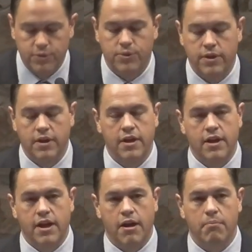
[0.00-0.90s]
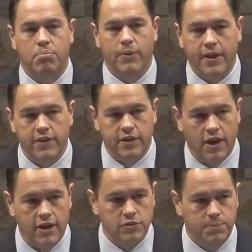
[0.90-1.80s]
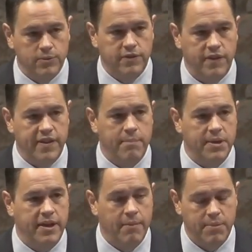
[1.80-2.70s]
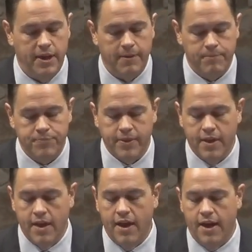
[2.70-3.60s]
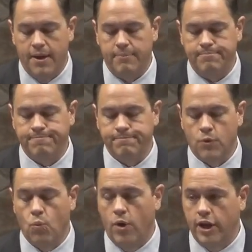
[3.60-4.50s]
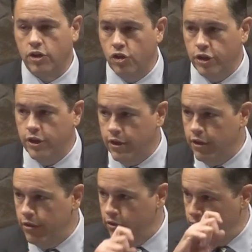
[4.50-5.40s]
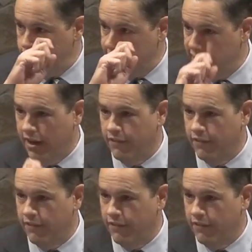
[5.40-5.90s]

bring the gospel to the Yembe Yembe. Um, what a good use of his life.